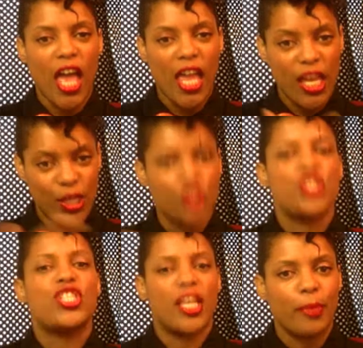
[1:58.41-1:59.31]
in this
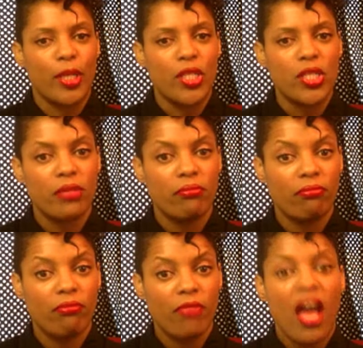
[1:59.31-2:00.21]
segment.
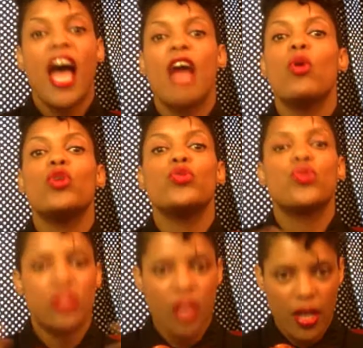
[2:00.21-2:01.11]
I want to
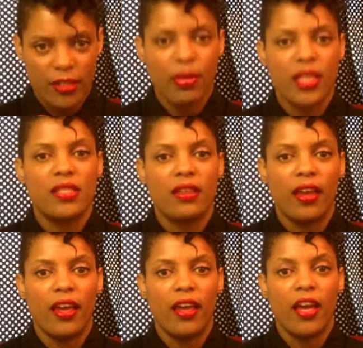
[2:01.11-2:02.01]
start by saying